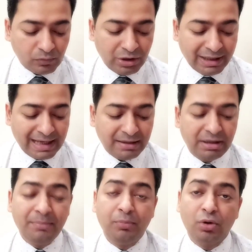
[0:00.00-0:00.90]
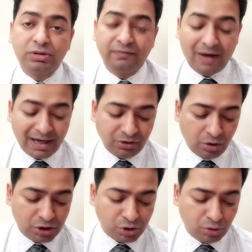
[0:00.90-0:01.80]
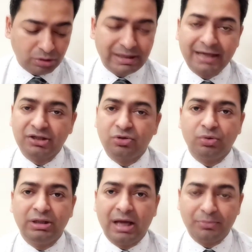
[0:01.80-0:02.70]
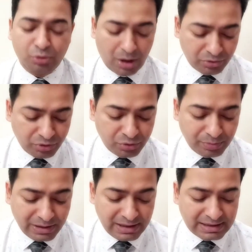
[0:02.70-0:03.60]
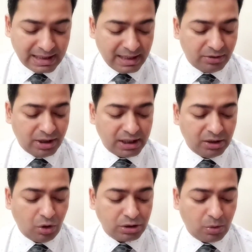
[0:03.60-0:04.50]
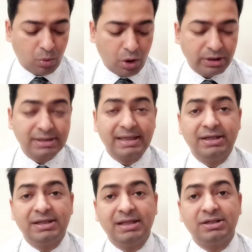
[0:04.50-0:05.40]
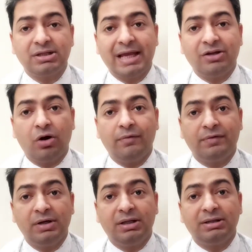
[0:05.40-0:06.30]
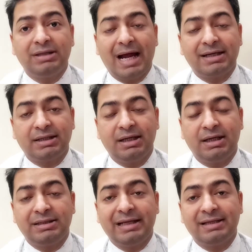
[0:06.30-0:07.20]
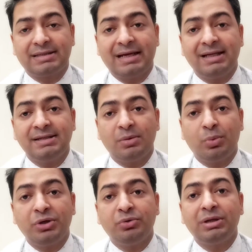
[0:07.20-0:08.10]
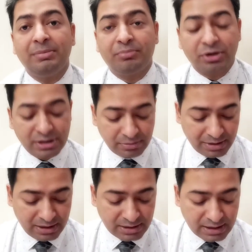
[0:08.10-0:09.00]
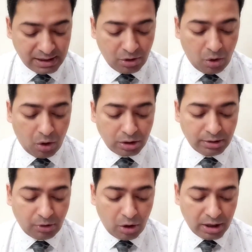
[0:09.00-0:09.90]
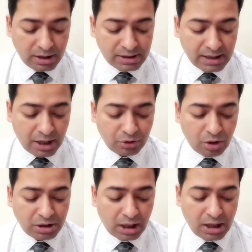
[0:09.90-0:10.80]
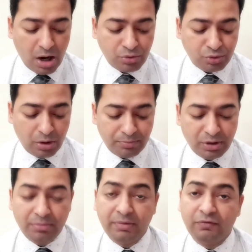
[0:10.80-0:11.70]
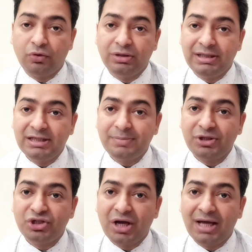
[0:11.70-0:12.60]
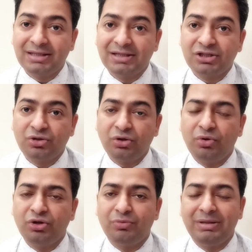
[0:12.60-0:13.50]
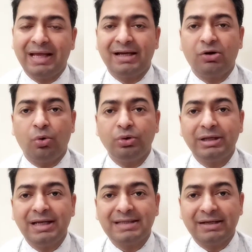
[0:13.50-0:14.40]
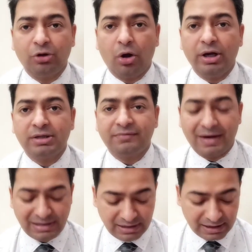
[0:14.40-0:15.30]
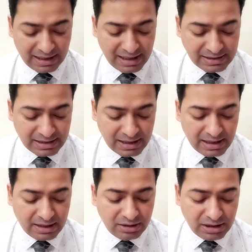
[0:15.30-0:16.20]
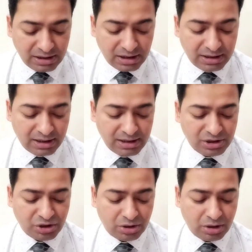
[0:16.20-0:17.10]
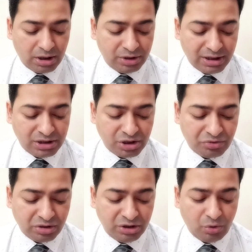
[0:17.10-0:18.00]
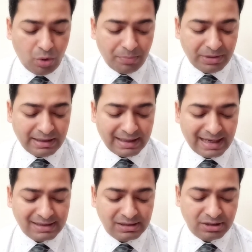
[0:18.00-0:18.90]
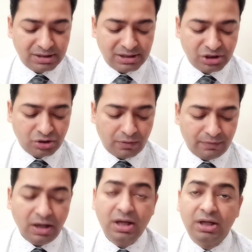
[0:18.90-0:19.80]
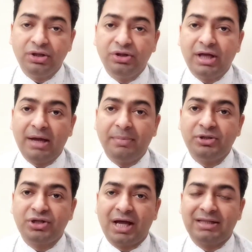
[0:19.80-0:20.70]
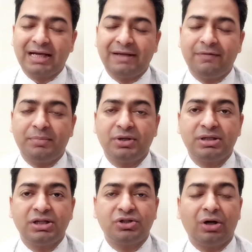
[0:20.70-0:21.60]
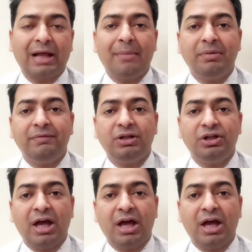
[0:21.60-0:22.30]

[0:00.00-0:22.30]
They can impose fine also, that is only up to 100 rupees. They cannot award a sentence like of that sending someone to the imprisonment, or lawyers are not allowed to appear before these panchayats. It is not going to be like a court case and lawyers fighting the case. Neither there is generally no appeal against the decision of a Nyay Panchayat, that if a person is not happy with the